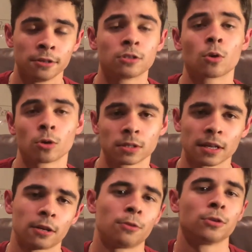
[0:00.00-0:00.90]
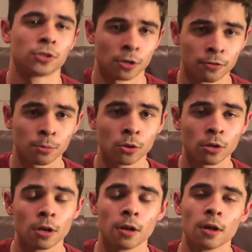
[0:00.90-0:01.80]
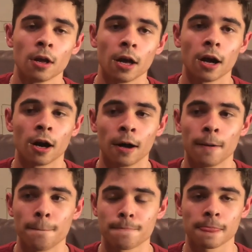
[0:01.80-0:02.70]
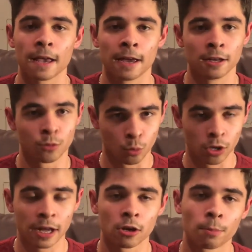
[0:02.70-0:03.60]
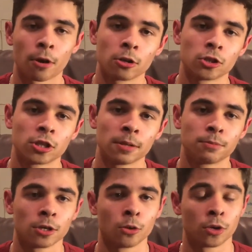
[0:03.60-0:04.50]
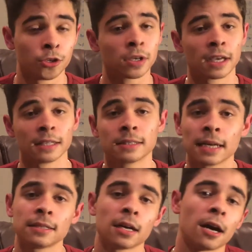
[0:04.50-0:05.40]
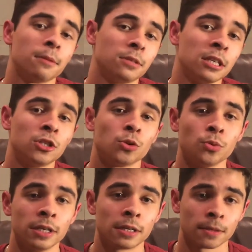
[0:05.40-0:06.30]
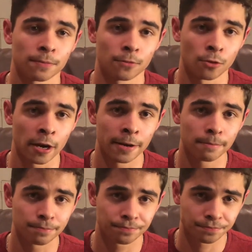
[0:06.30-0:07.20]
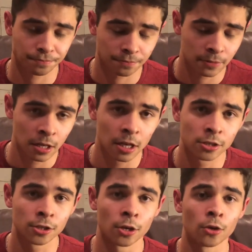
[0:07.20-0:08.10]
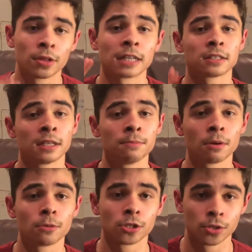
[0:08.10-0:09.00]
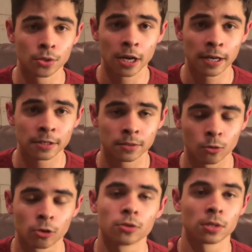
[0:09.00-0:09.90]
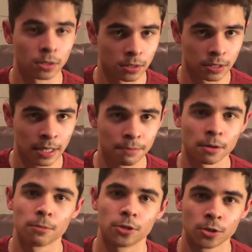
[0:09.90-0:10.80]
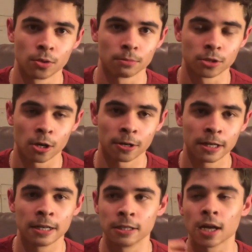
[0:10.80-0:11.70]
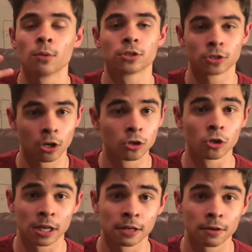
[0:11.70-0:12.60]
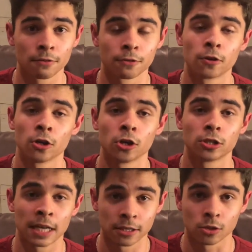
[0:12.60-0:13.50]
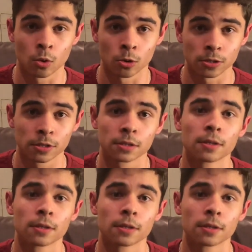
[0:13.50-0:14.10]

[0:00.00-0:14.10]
courts that are reservable, and work out a partnership to where you can get set times each week, right? So that's tip number 2, guys, or step number 2, I'm sorry, is I would start looking for tennis courts.